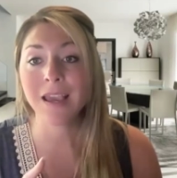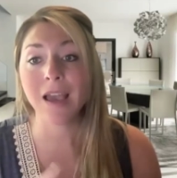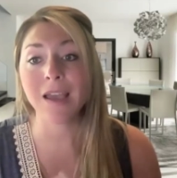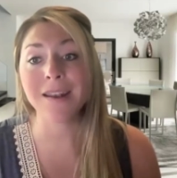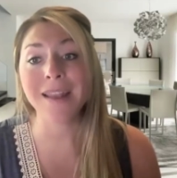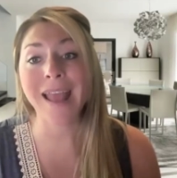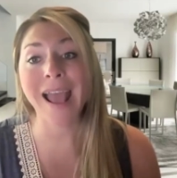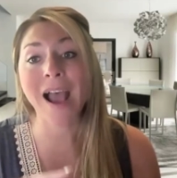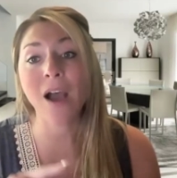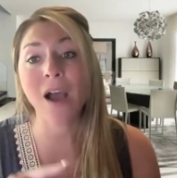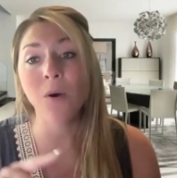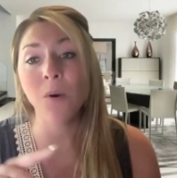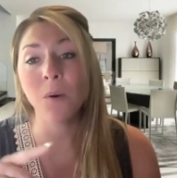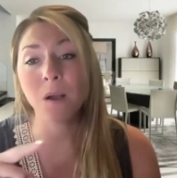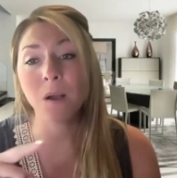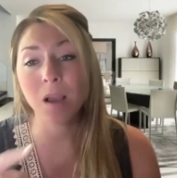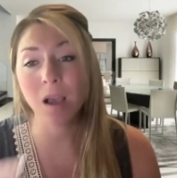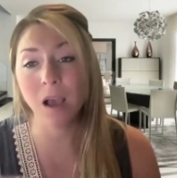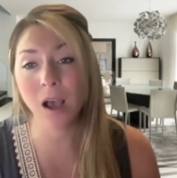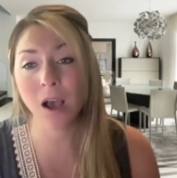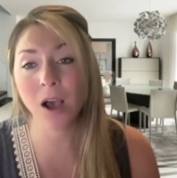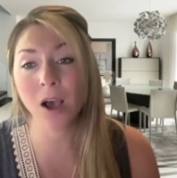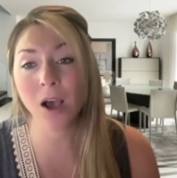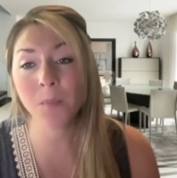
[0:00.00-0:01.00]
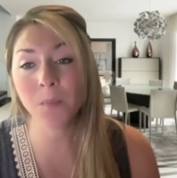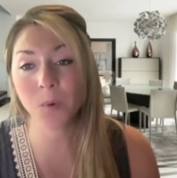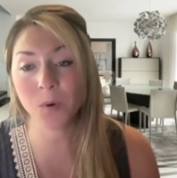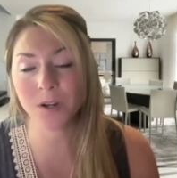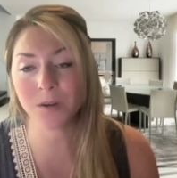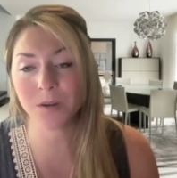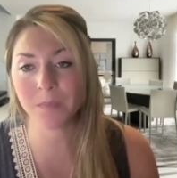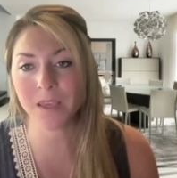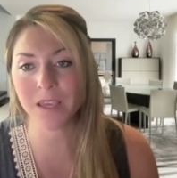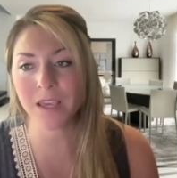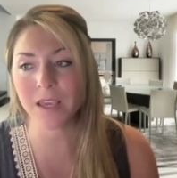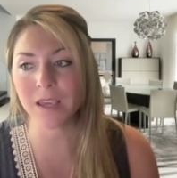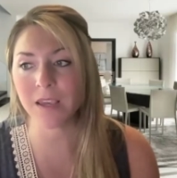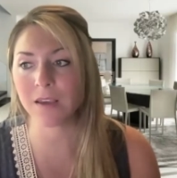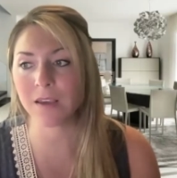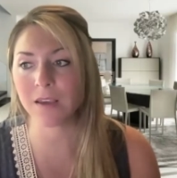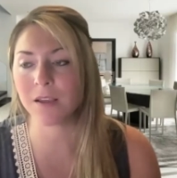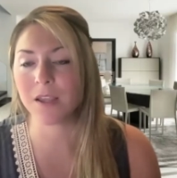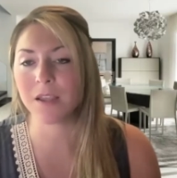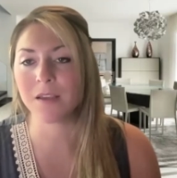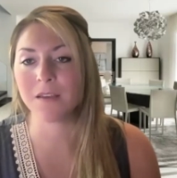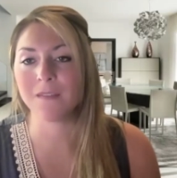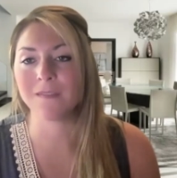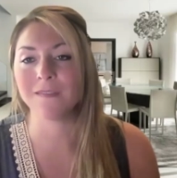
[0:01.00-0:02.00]
An outcome would be
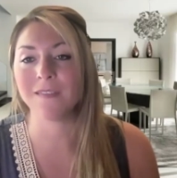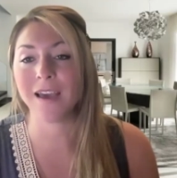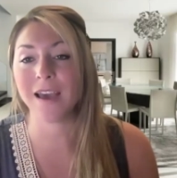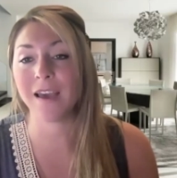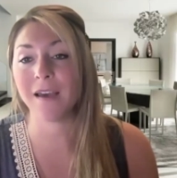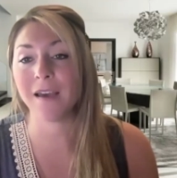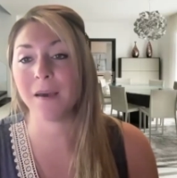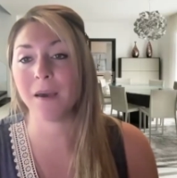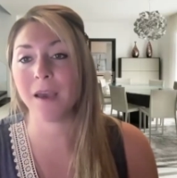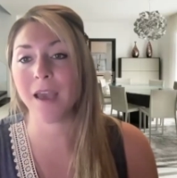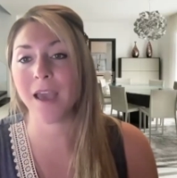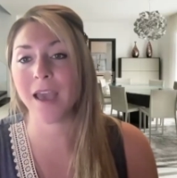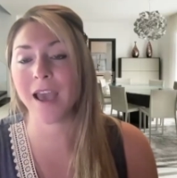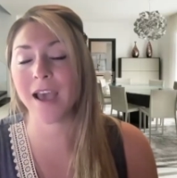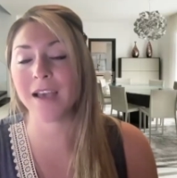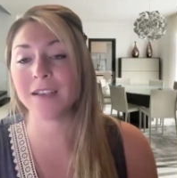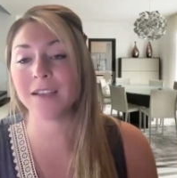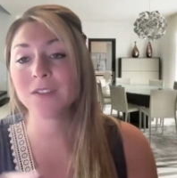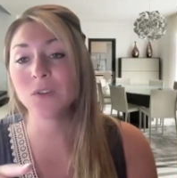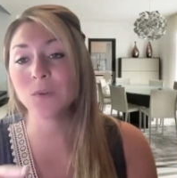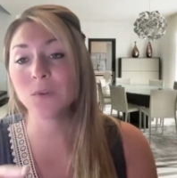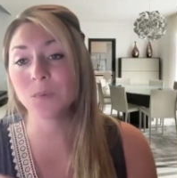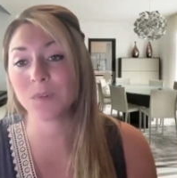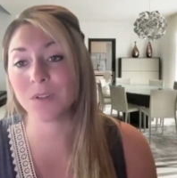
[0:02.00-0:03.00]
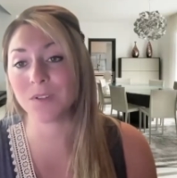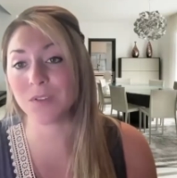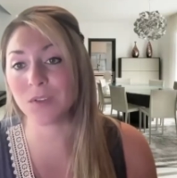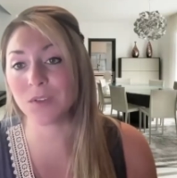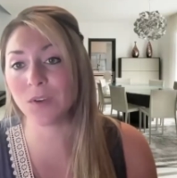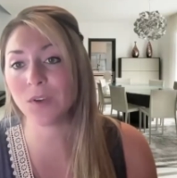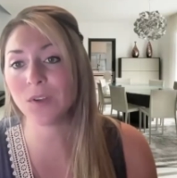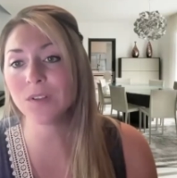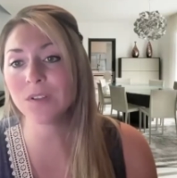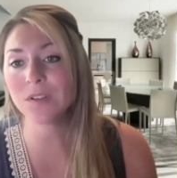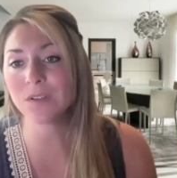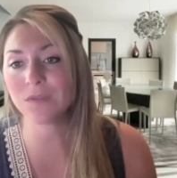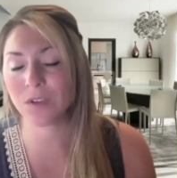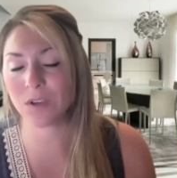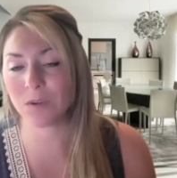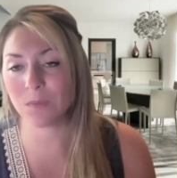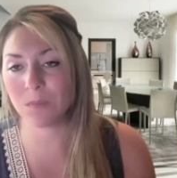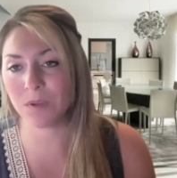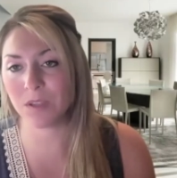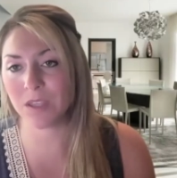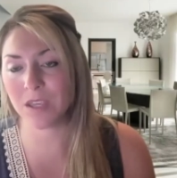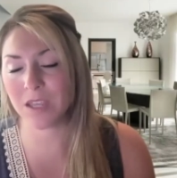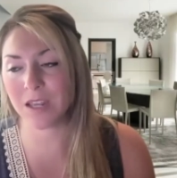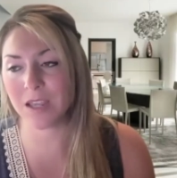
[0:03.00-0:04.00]
that as a result of
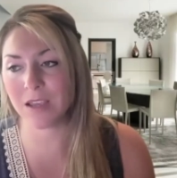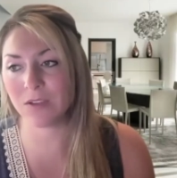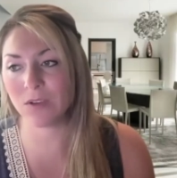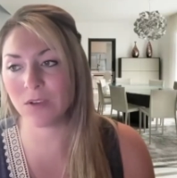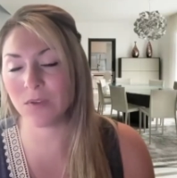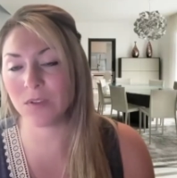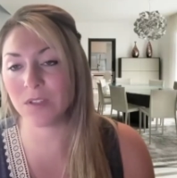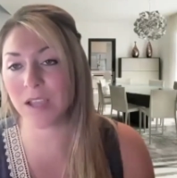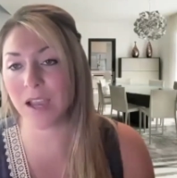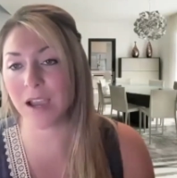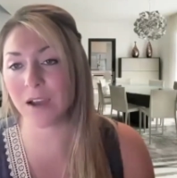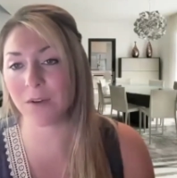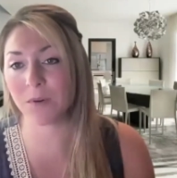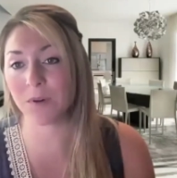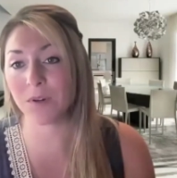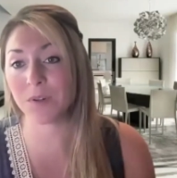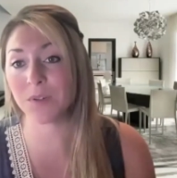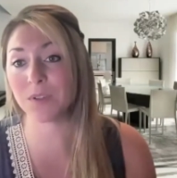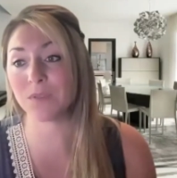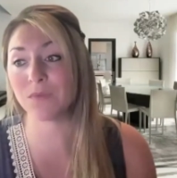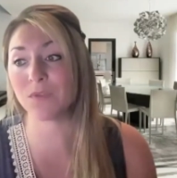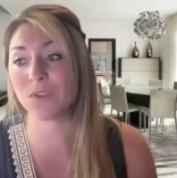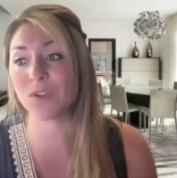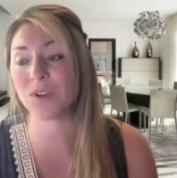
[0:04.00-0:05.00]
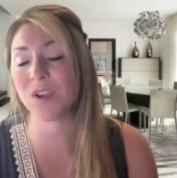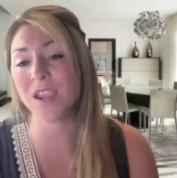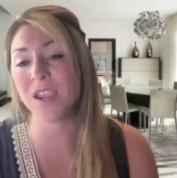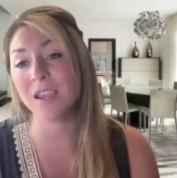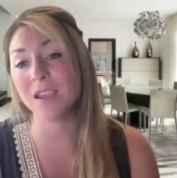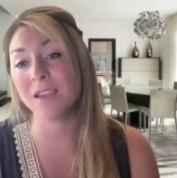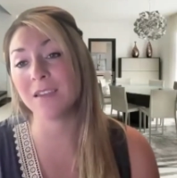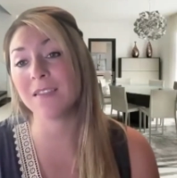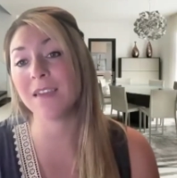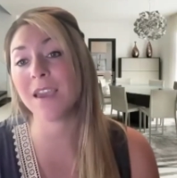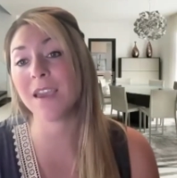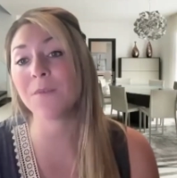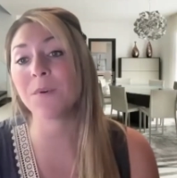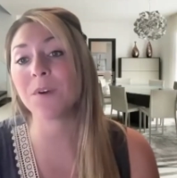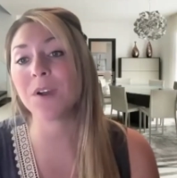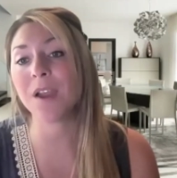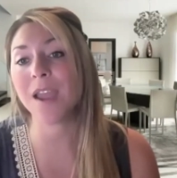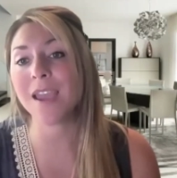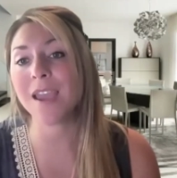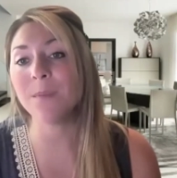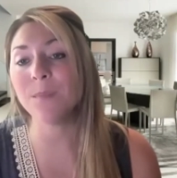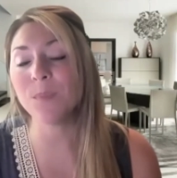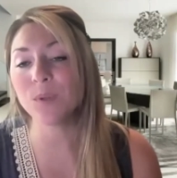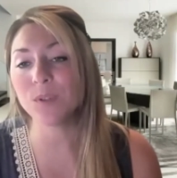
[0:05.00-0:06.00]
completing those hours of training, they were
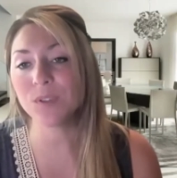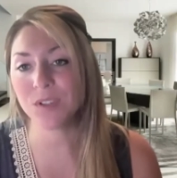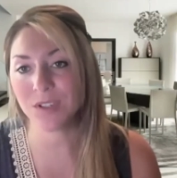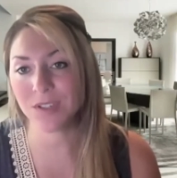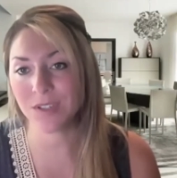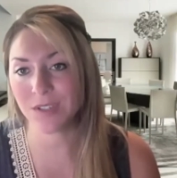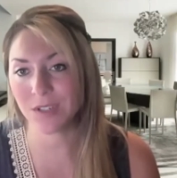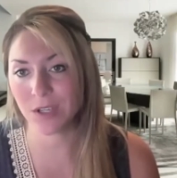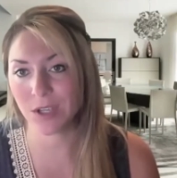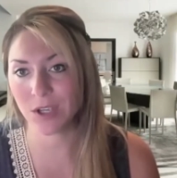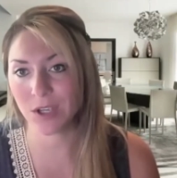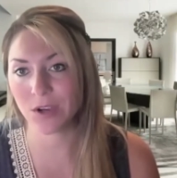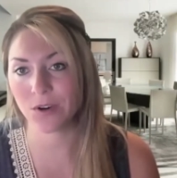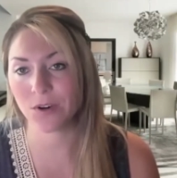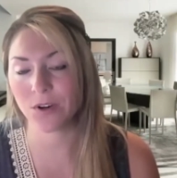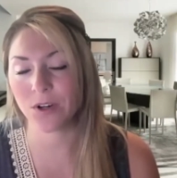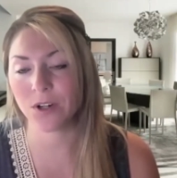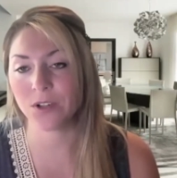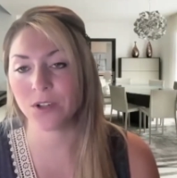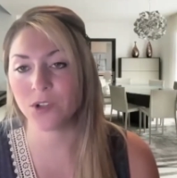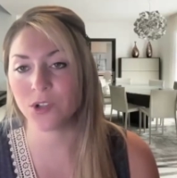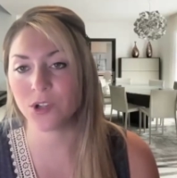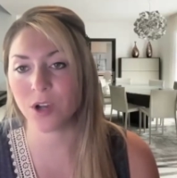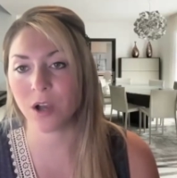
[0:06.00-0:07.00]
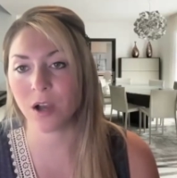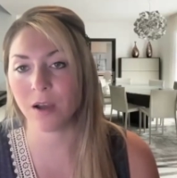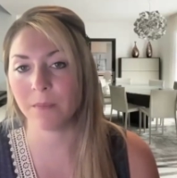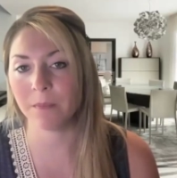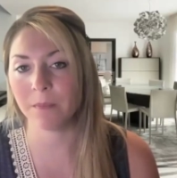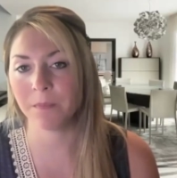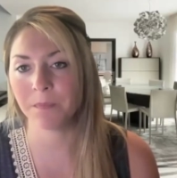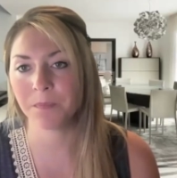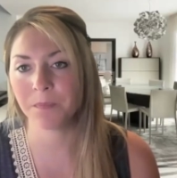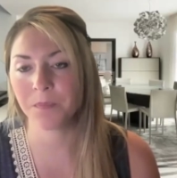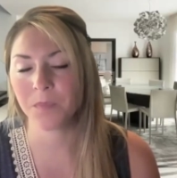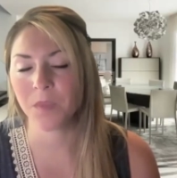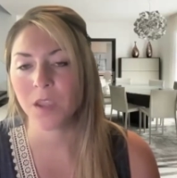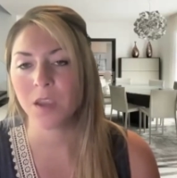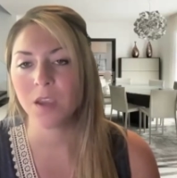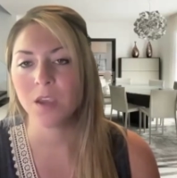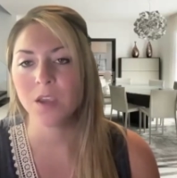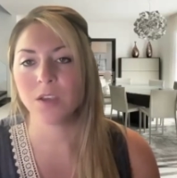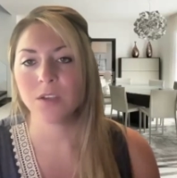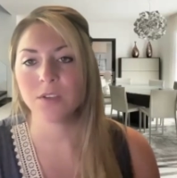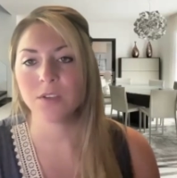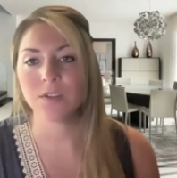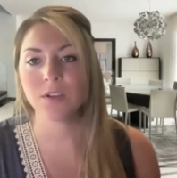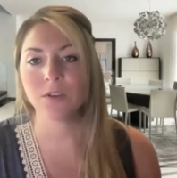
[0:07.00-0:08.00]
able to secure a job.
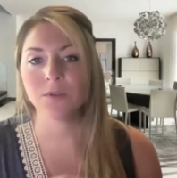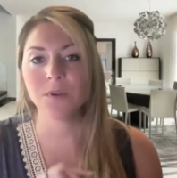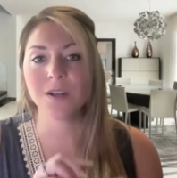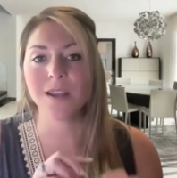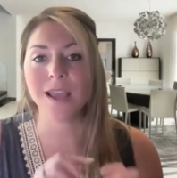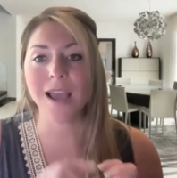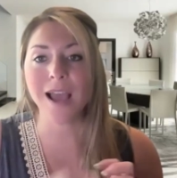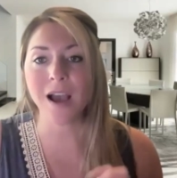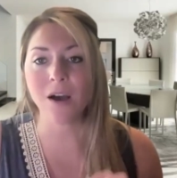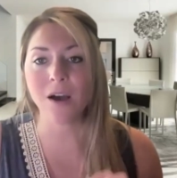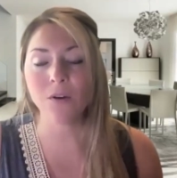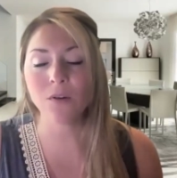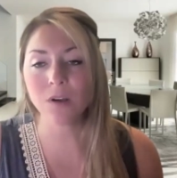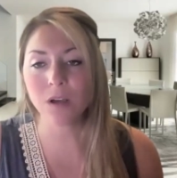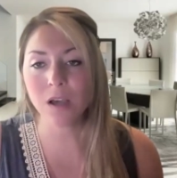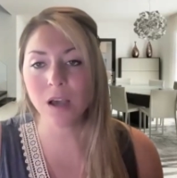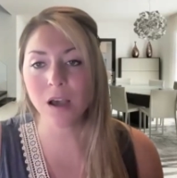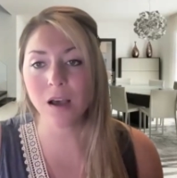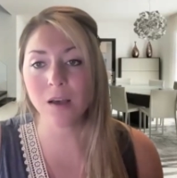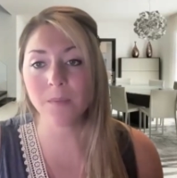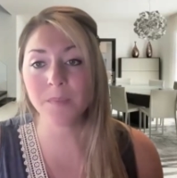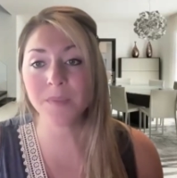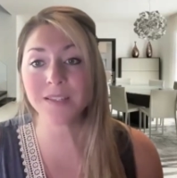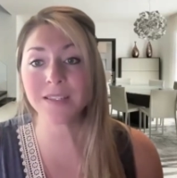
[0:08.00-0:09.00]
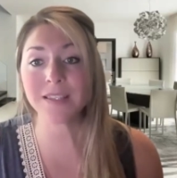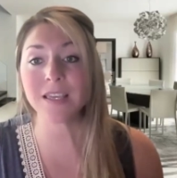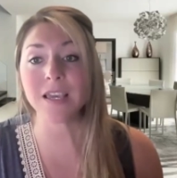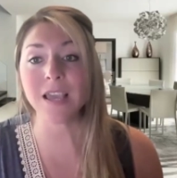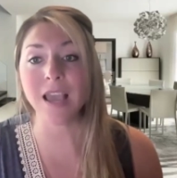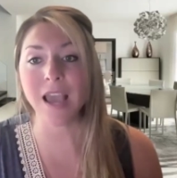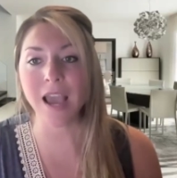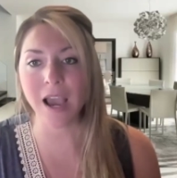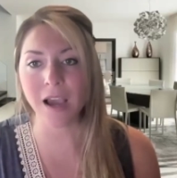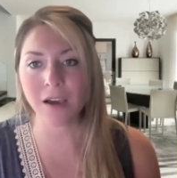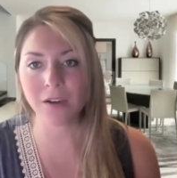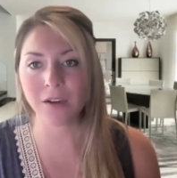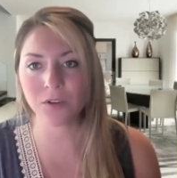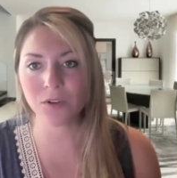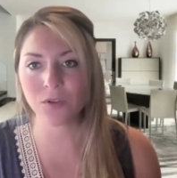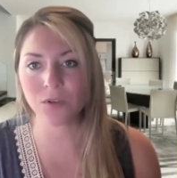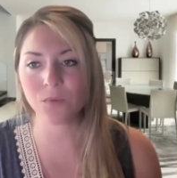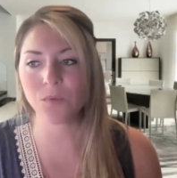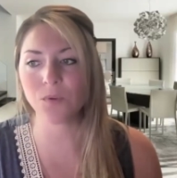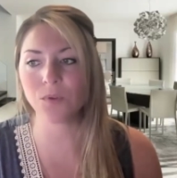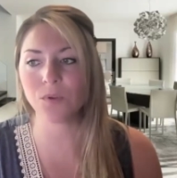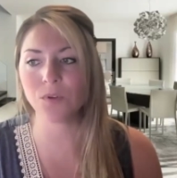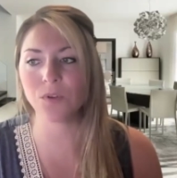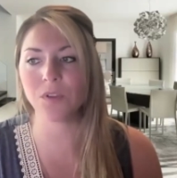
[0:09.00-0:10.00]
So an outcome is the
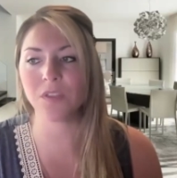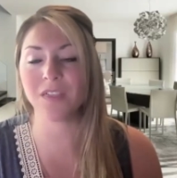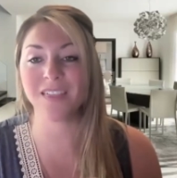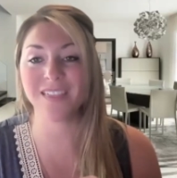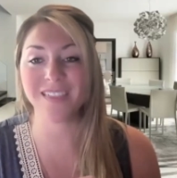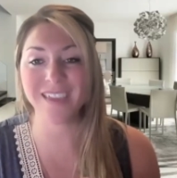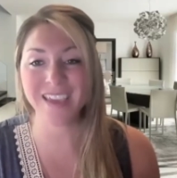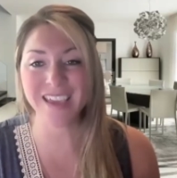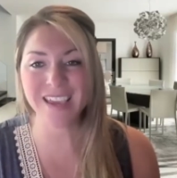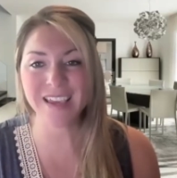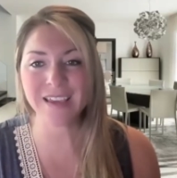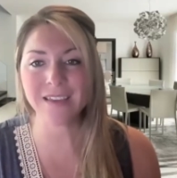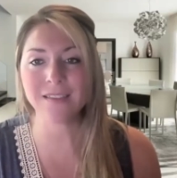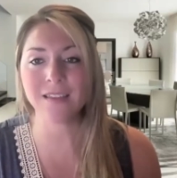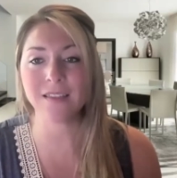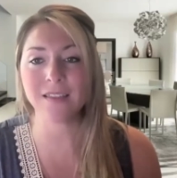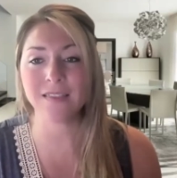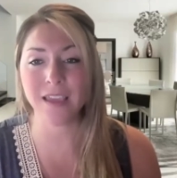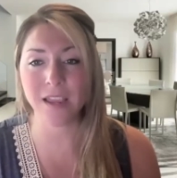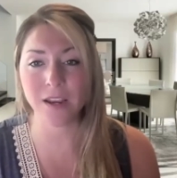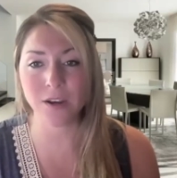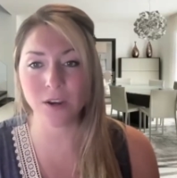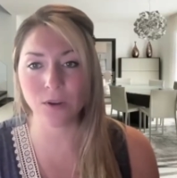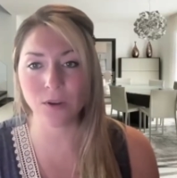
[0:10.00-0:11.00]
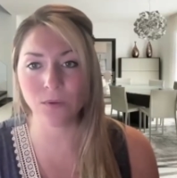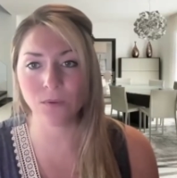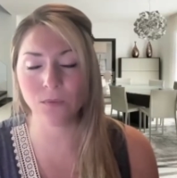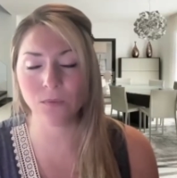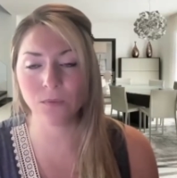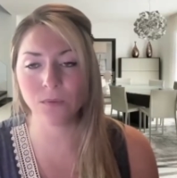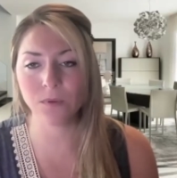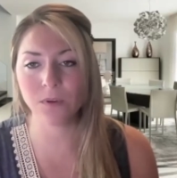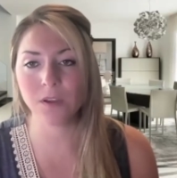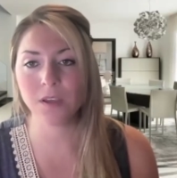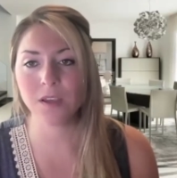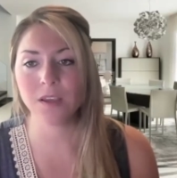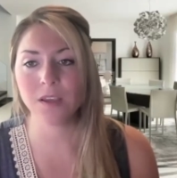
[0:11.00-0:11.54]
actual thing that they do.